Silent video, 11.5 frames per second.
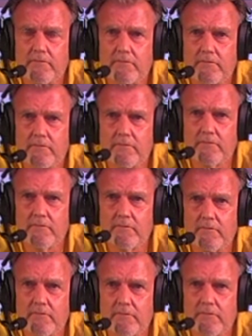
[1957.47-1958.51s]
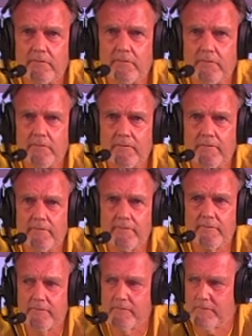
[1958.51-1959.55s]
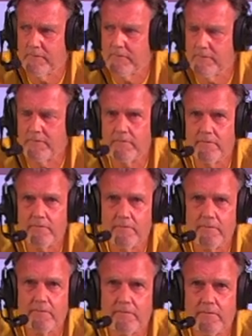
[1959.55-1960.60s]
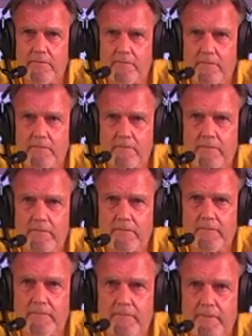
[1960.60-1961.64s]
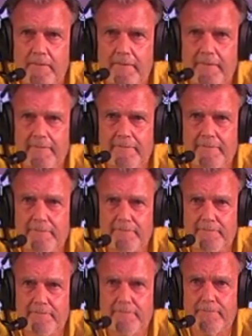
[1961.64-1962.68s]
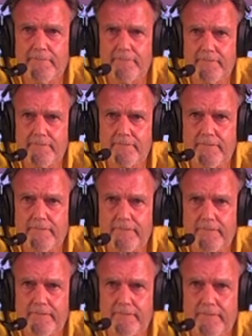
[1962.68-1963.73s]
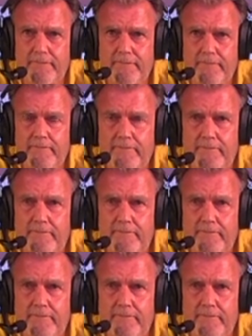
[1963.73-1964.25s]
[no speech]